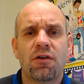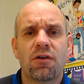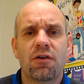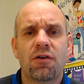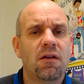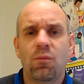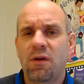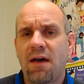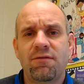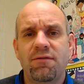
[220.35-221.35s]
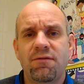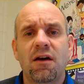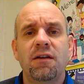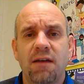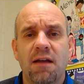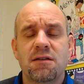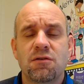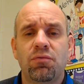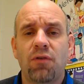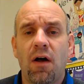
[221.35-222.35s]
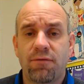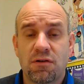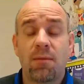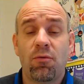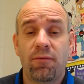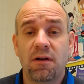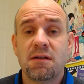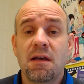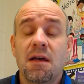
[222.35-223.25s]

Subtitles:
are in there that we have not done yet, so for some of us,